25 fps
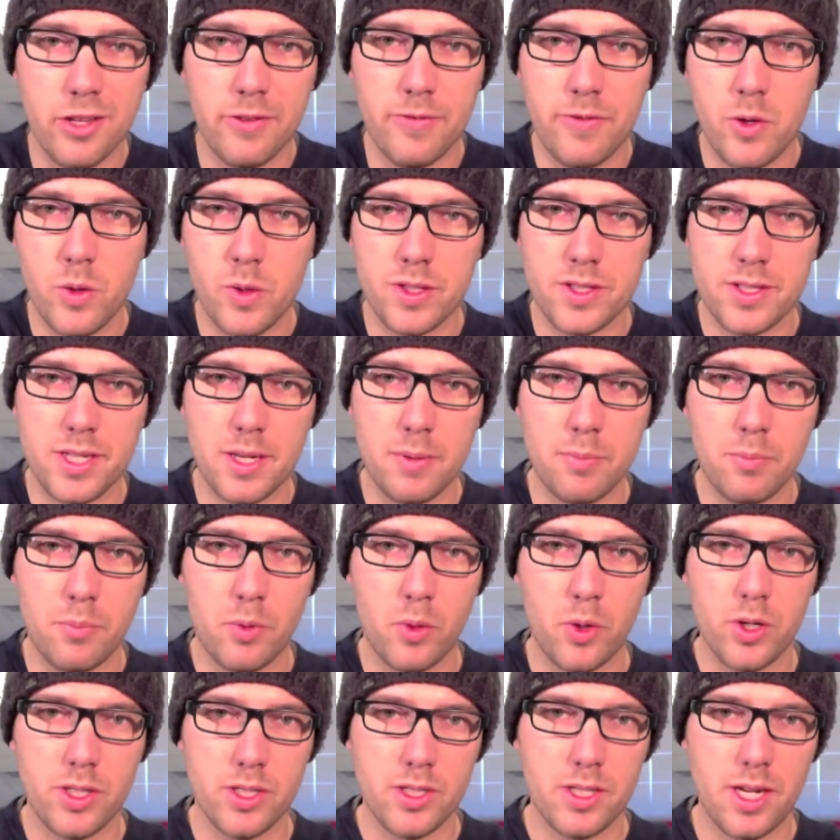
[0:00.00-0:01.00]
of you at some
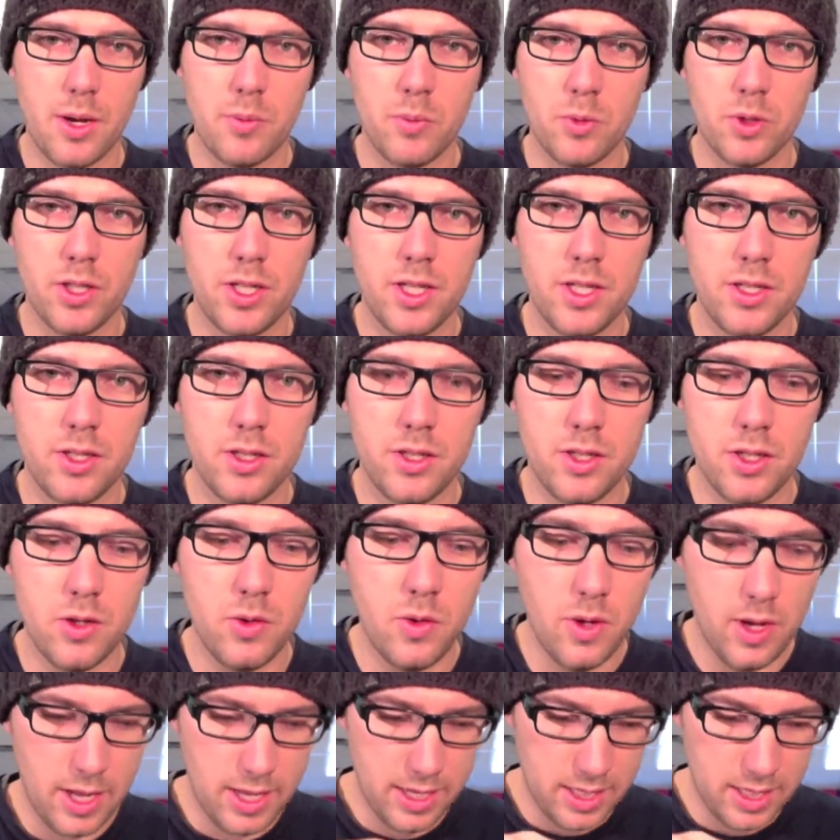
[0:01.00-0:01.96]
point in time will need to do.